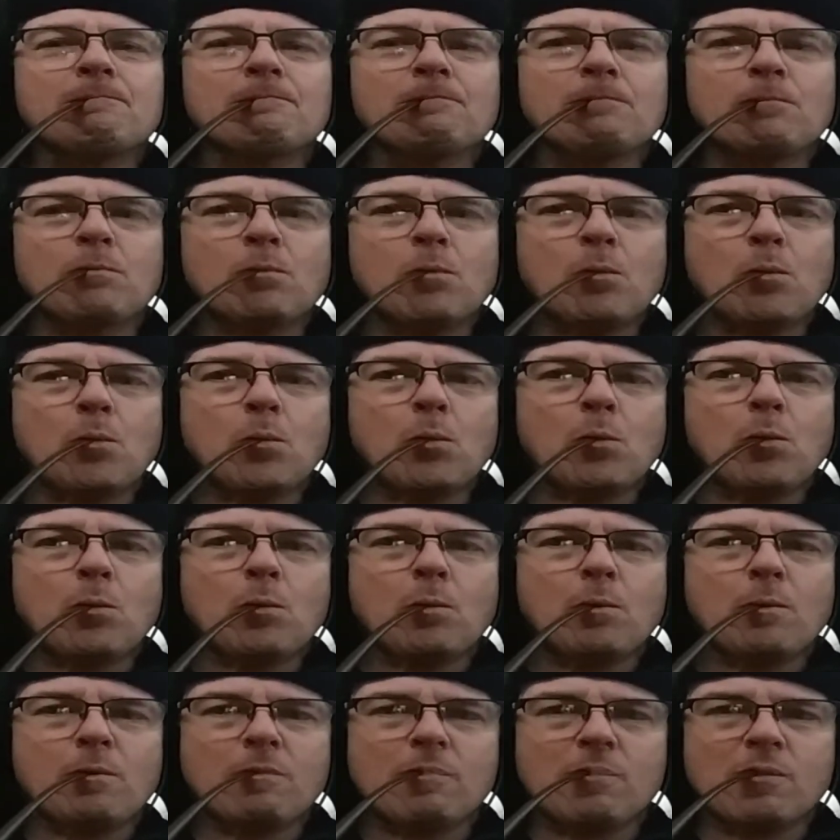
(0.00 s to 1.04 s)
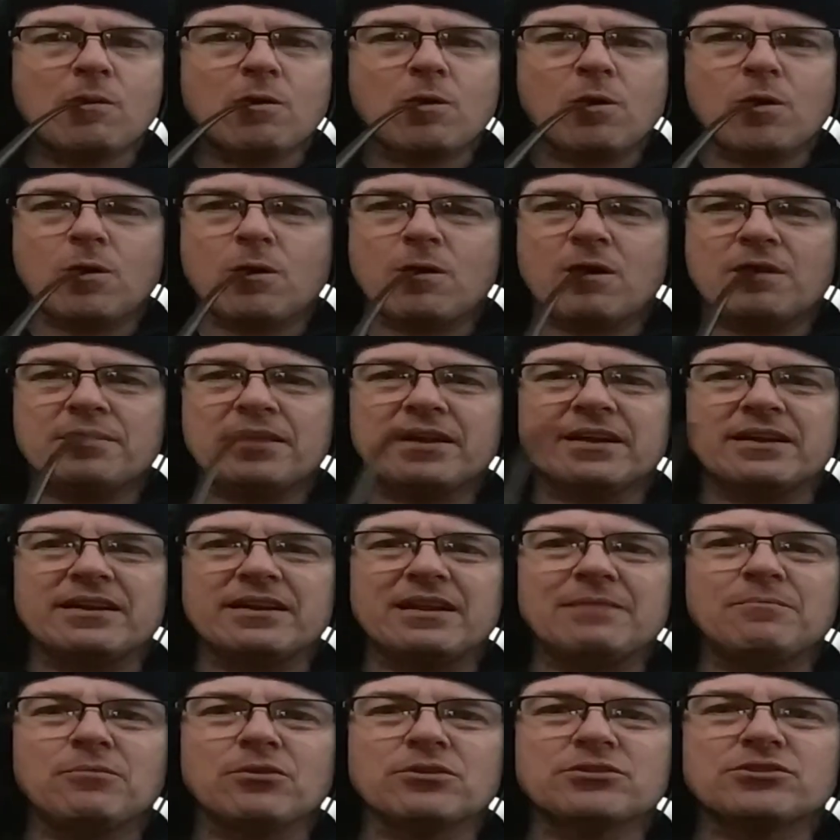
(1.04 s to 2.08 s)
I think I need more church wardens.
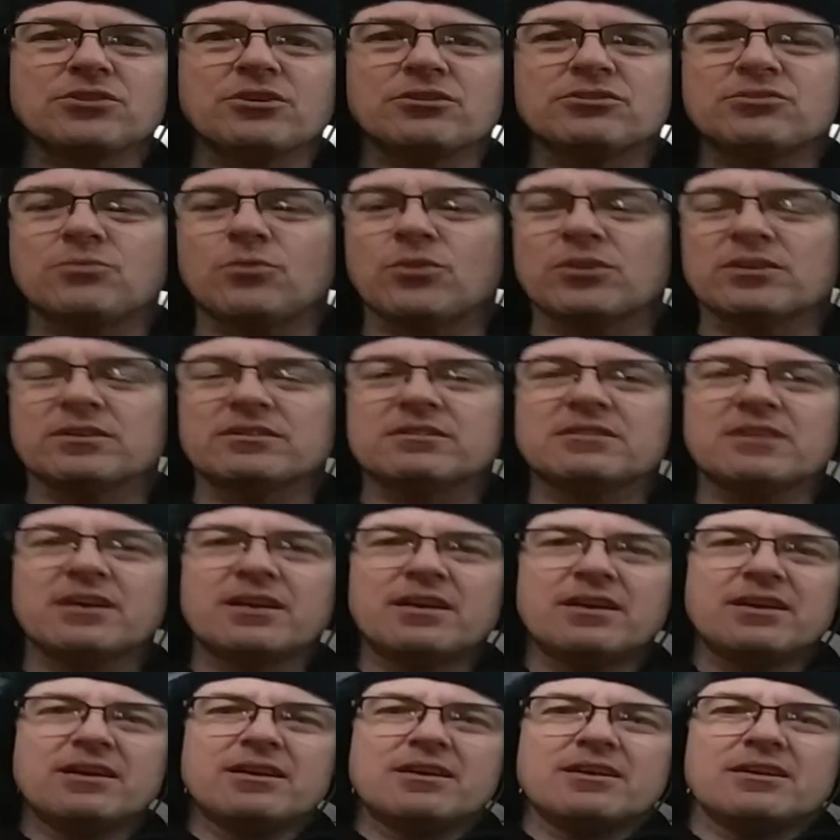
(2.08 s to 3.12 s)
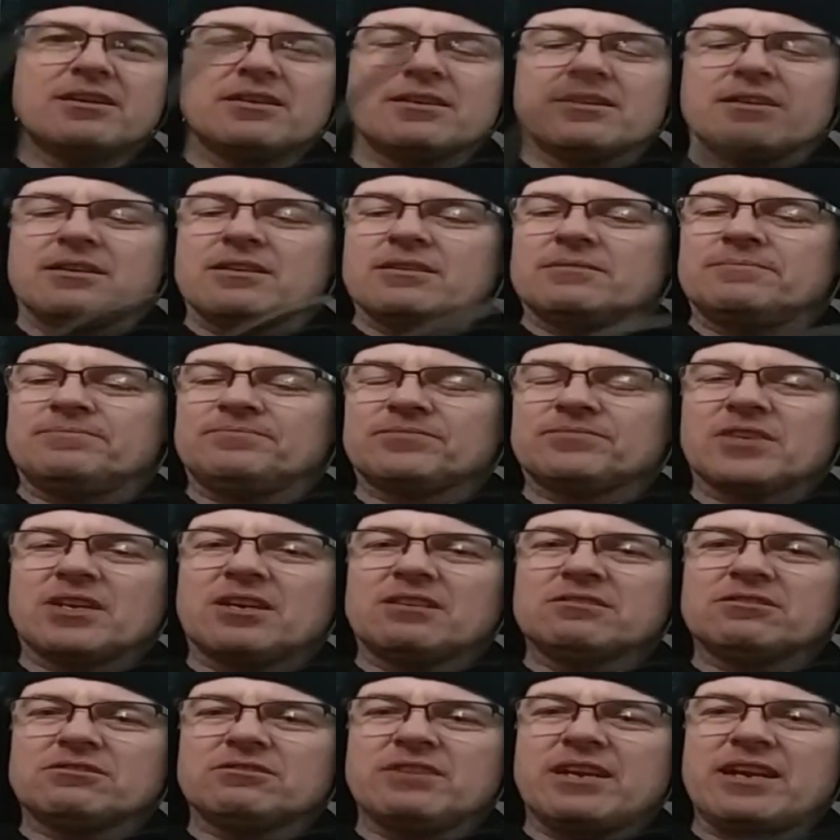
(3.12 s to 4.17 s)
I also need a meerschaum
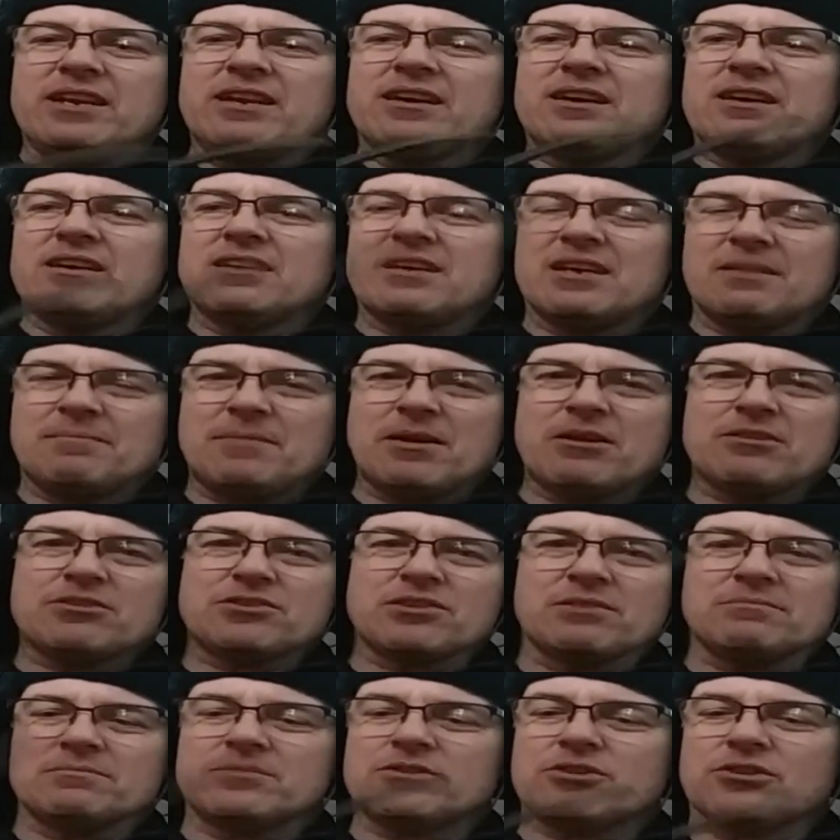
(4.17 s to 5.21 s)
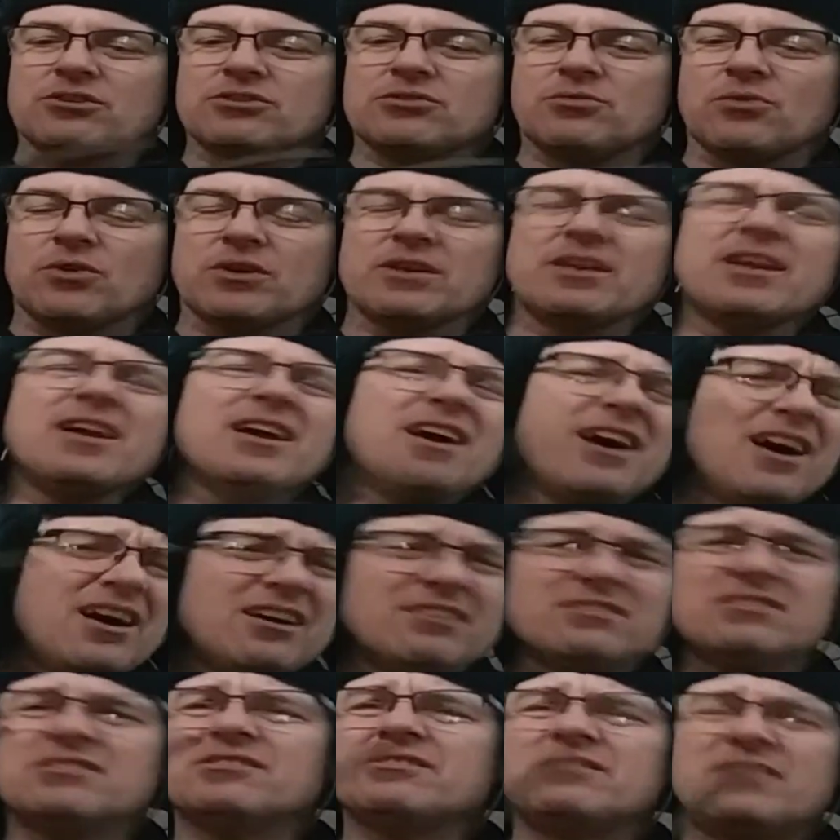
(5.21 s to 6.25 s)
church warden. I also need a
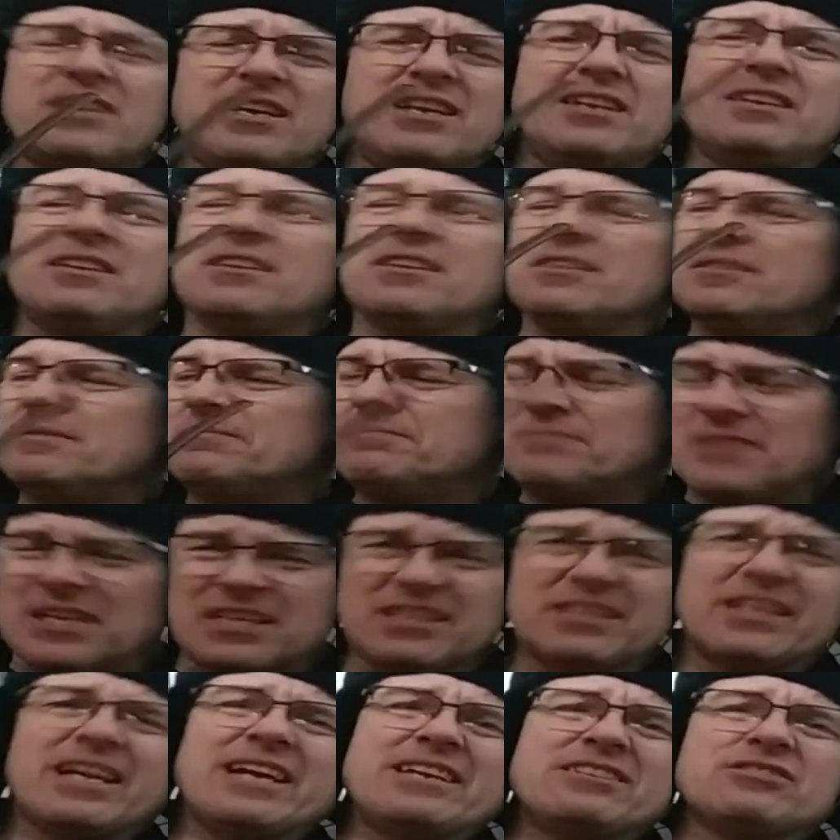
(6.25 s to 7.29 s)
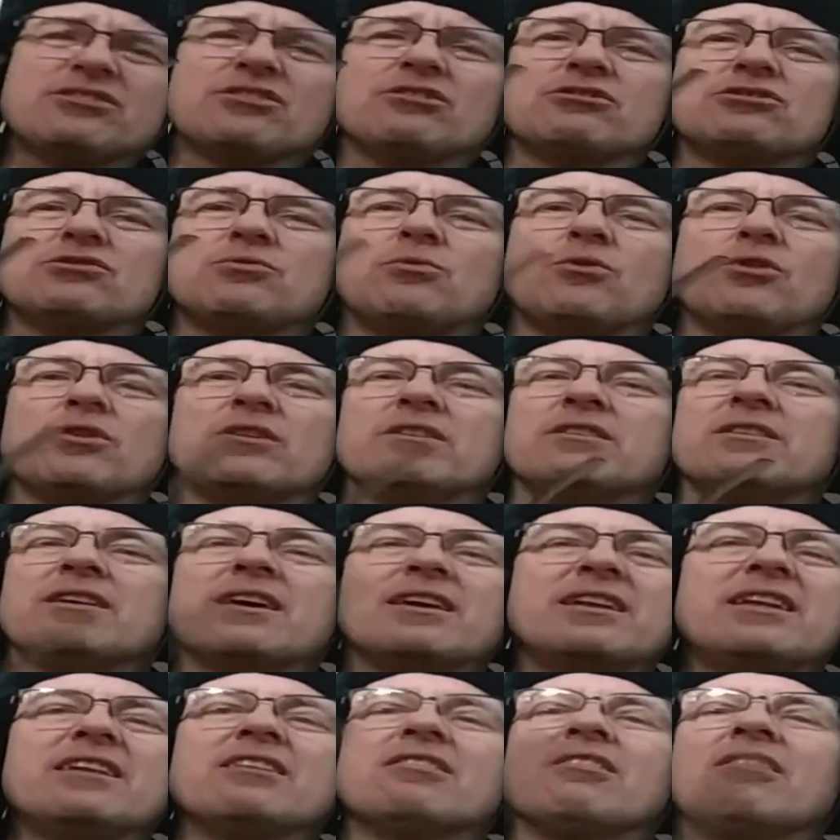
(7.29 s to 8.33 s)
clay church warden. I need it all, but I don't want to go
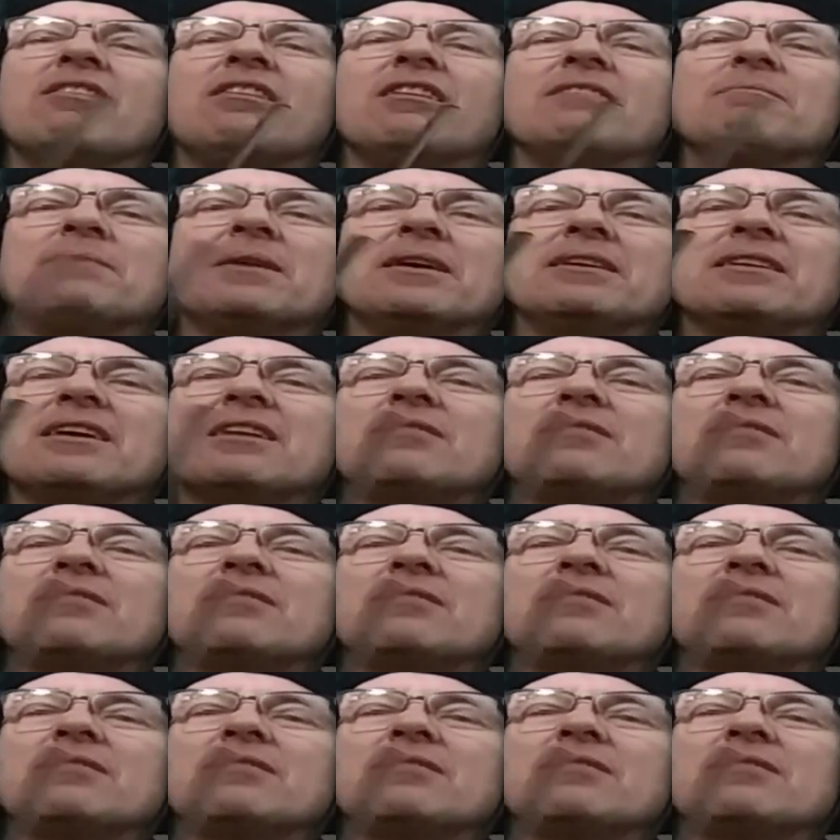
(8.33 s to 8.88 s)
pipe crazy here.